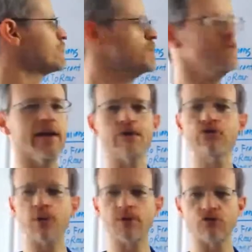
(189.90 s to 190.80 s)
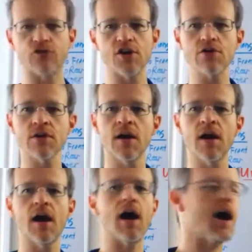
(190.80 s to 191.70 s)
removing from the rear.
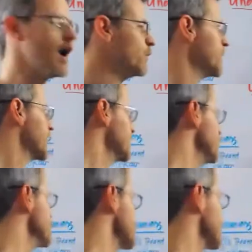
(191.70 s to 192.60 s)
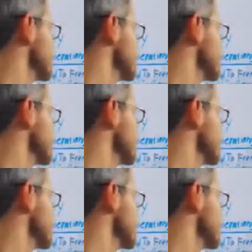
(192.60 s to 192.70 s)
We can use it to